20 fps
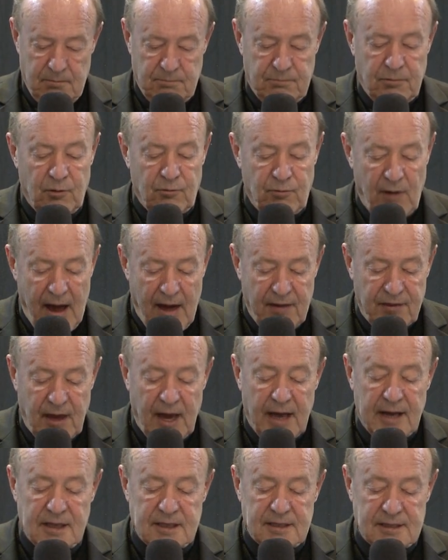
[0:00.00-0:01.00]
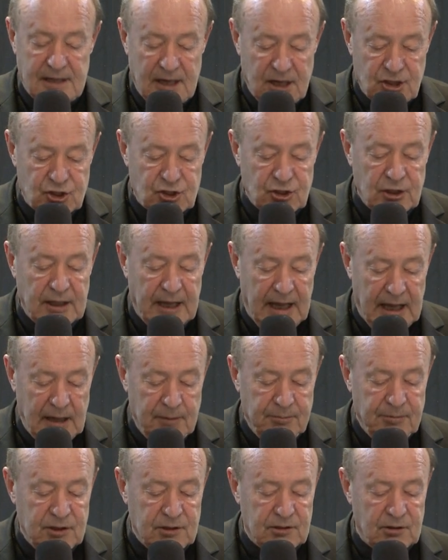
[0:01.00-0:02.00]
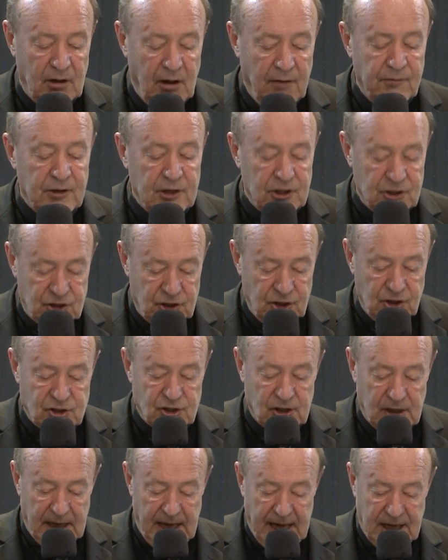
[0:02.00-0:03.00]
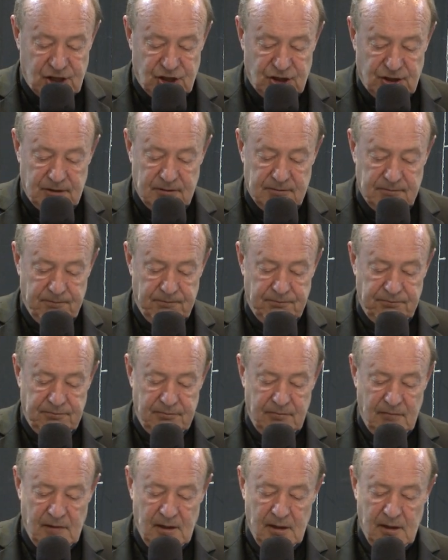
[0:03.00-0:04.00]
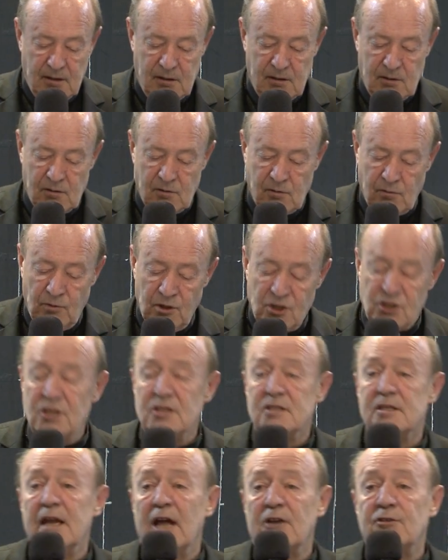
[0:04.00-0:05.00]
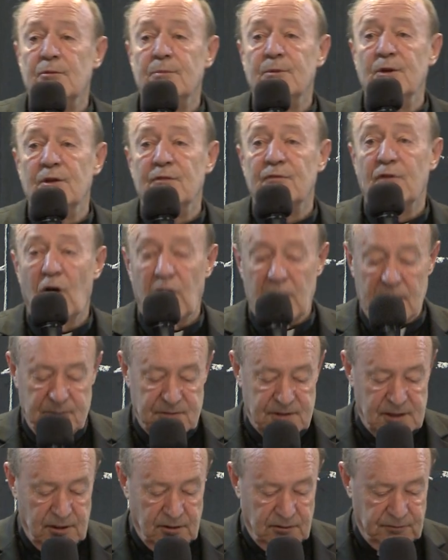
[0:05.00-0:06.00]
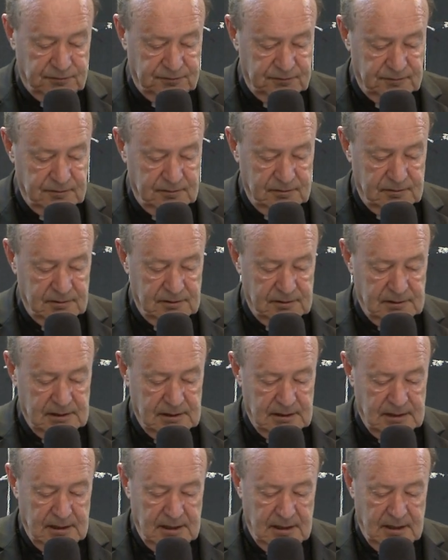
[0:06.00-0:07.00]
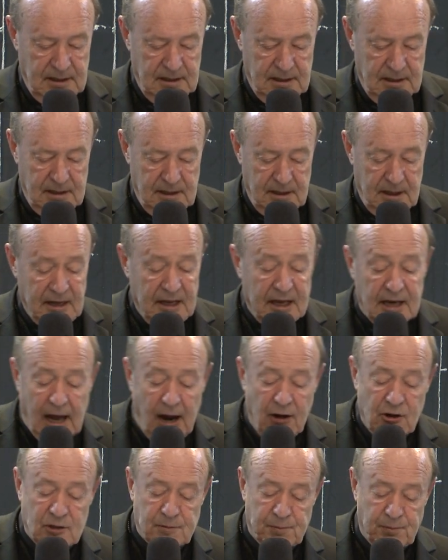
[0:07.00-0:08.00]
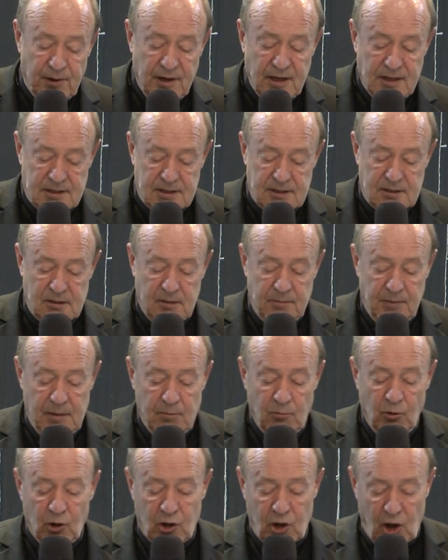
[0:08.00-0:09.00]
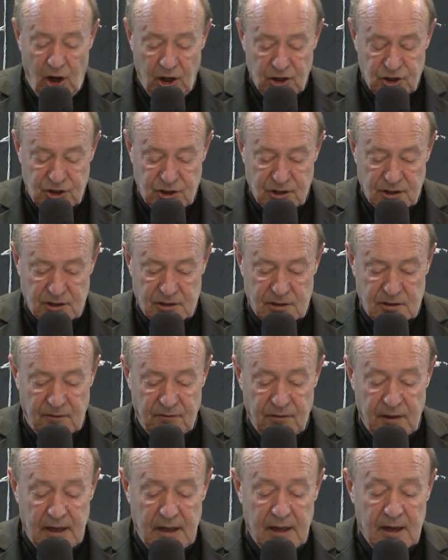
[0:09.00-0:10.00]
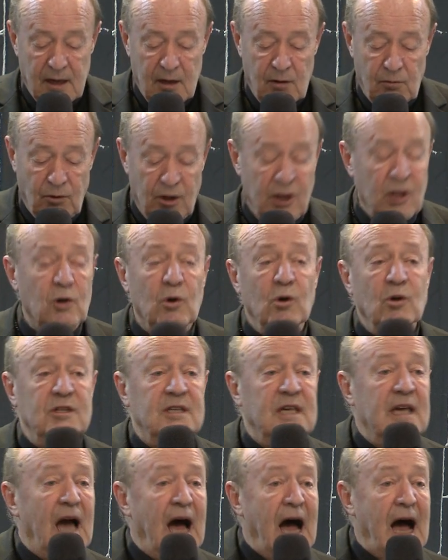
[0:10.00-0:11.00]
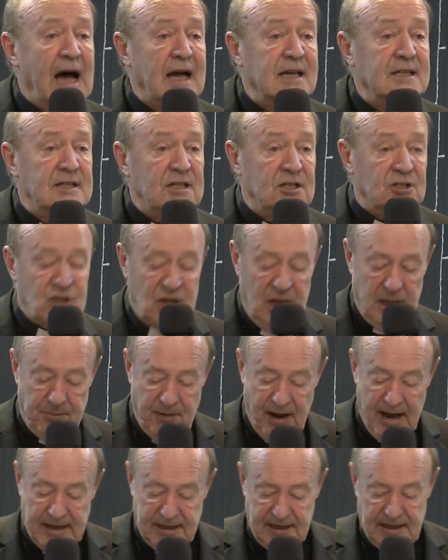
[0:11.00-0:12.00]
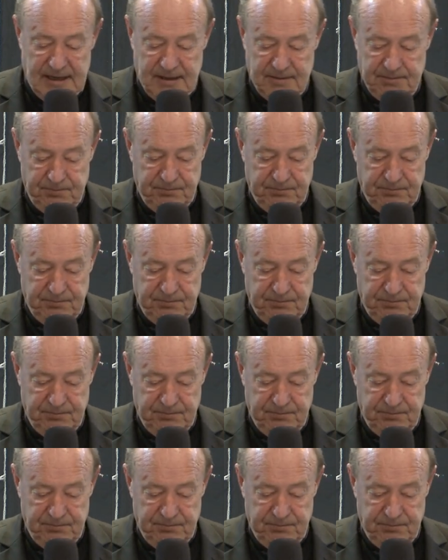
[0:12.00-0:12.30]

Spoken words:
but rather an essential element of the liturgical action, which is an attribute of God himself. And he encouraged priests to be more conscious of the what he calls the ars celebrandi,